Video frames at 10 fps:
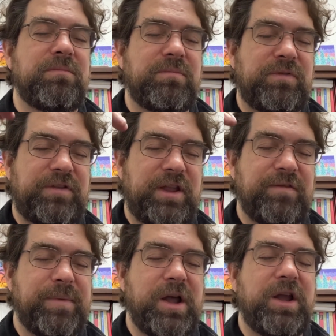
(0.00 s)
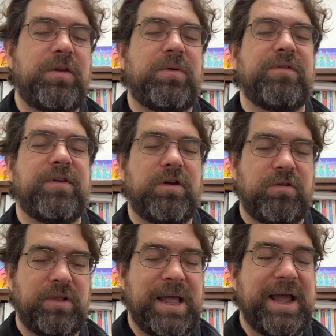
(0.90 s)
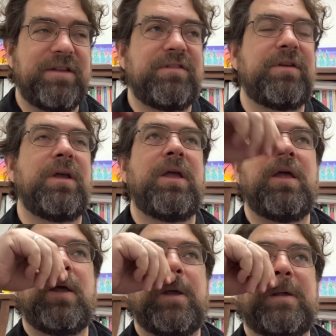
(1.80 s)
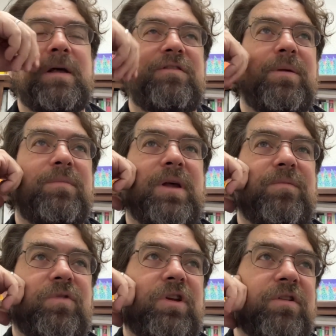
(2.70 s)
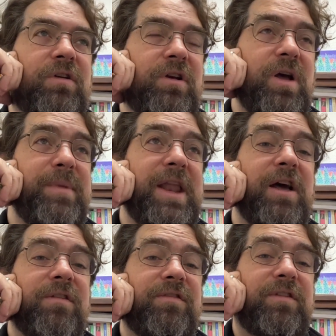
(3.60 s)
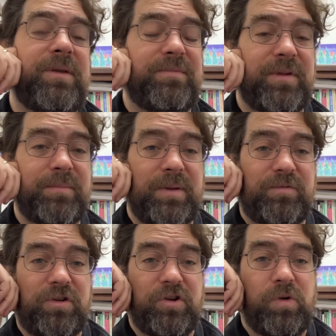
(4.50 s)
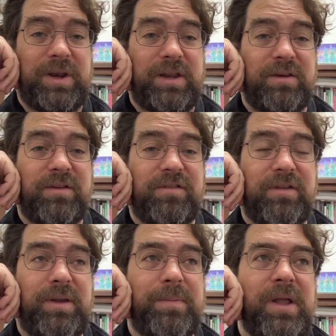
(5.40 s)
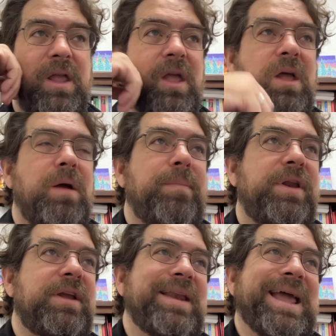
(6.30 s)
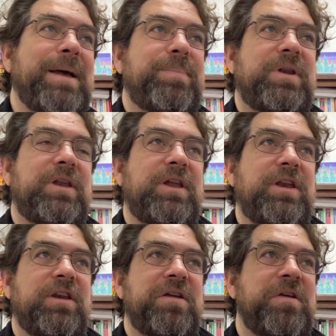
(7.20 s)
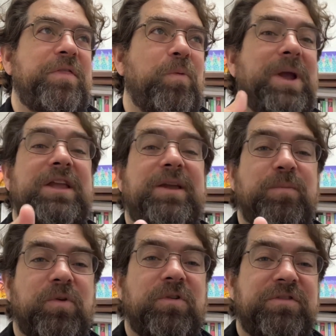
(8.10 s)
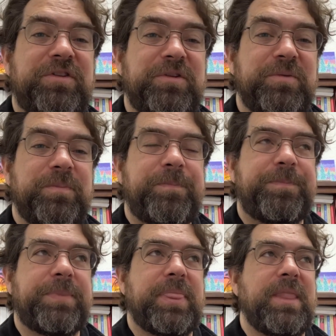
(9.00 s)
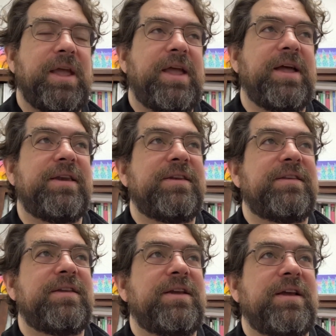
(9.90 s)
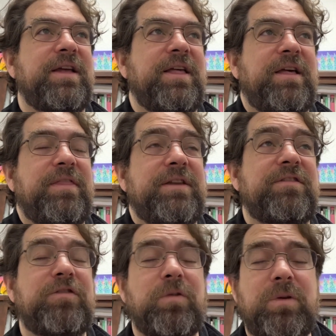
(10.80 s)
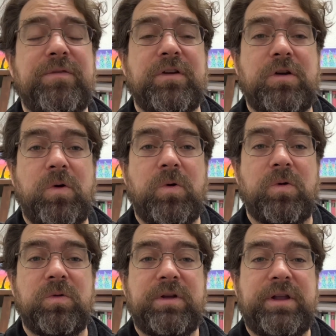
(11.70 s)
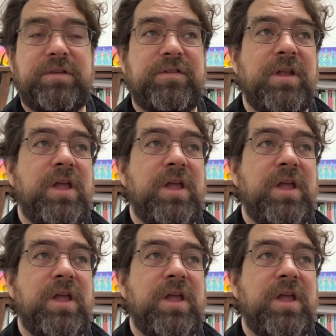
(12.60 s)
state of mind, when you're very relaxed. Sometimes when you're coming out of sleep, sometimes when you're going into sleep. But it can happen in the waking world too. And that's sort of the goal, is